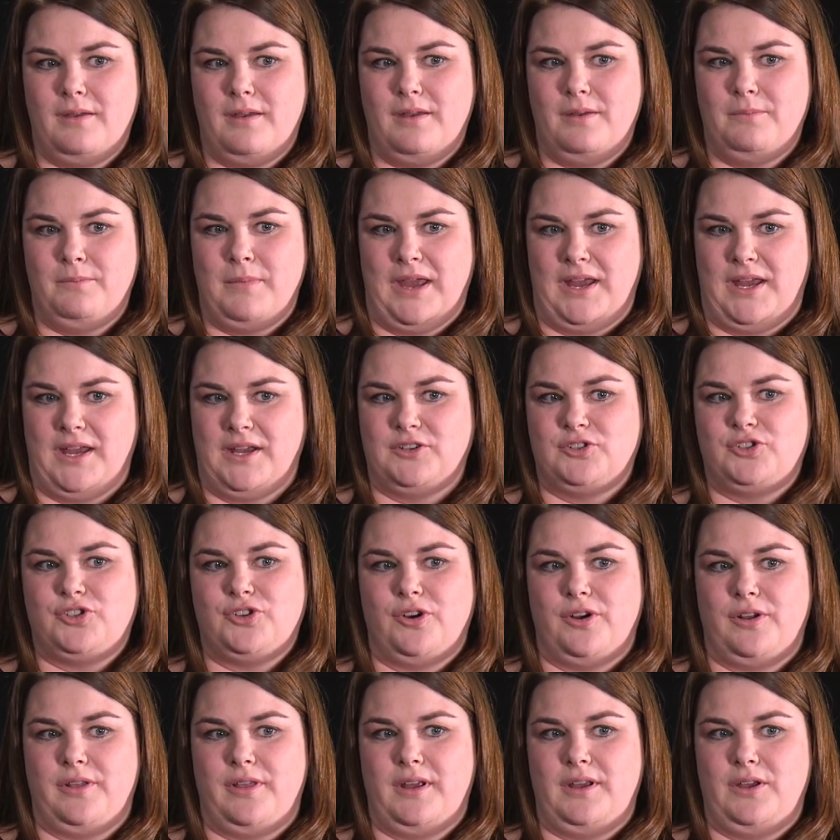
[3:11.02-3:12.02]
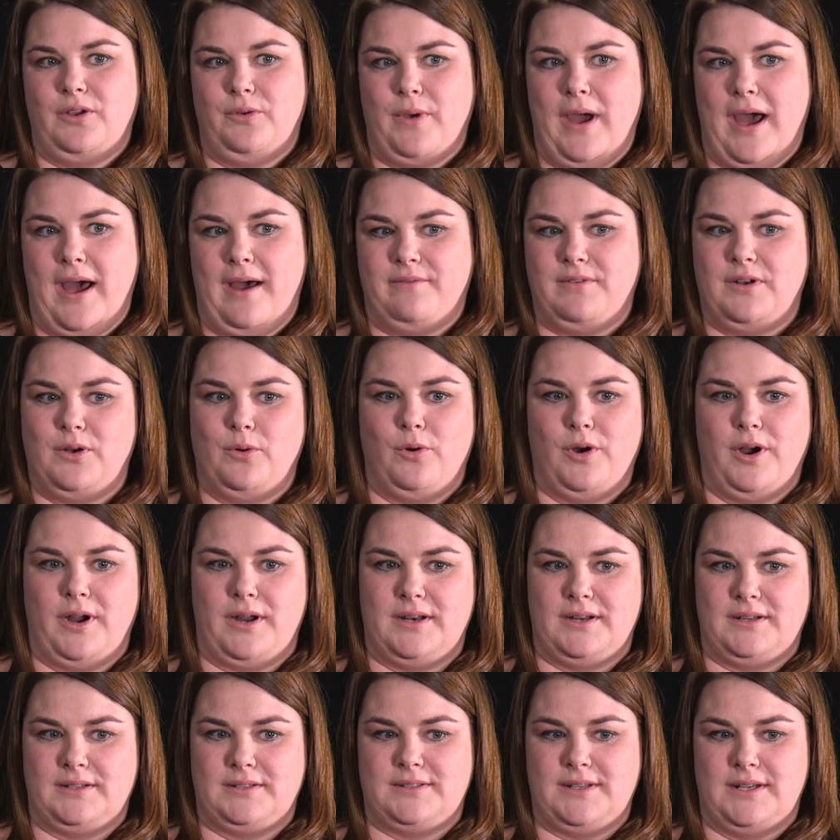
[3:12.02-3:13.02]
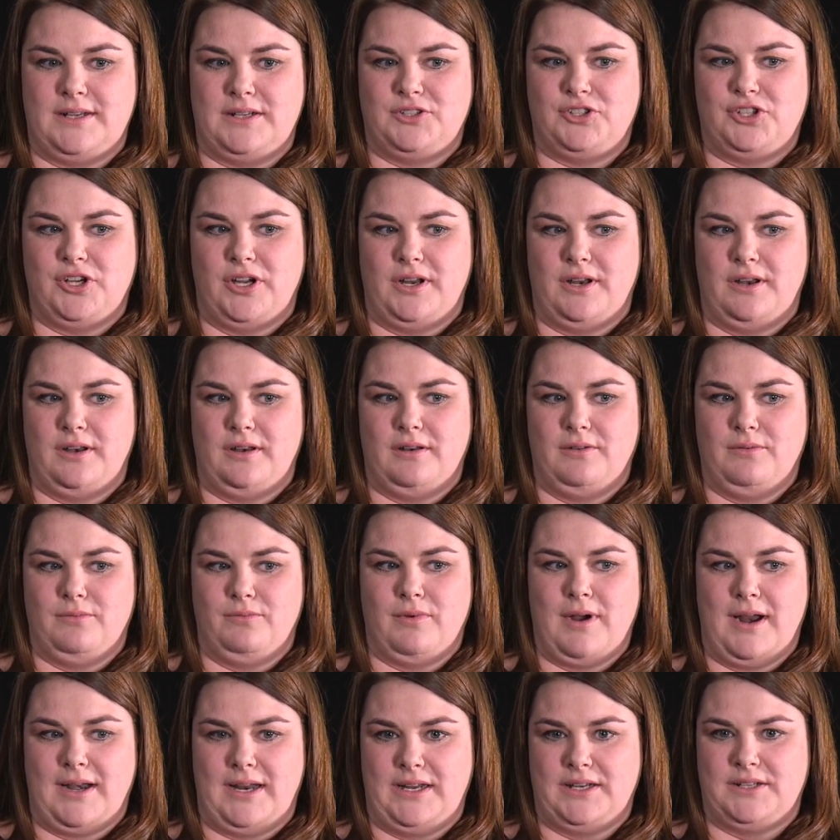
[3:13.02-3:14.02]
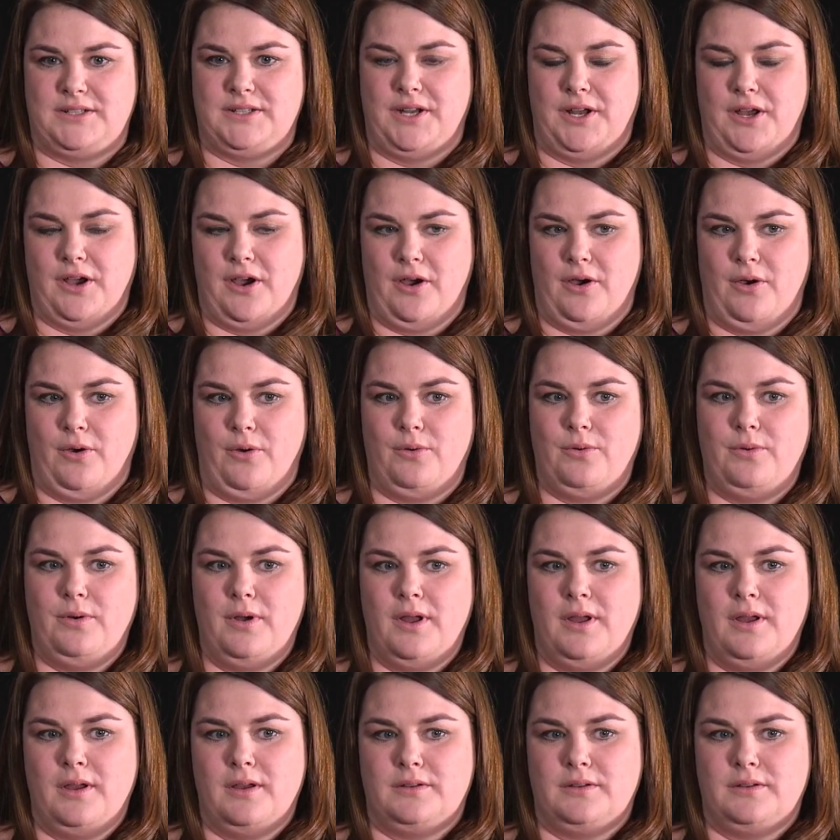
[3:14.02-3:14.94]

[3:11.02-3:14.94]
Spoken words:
Making sure that you have an organization ready to go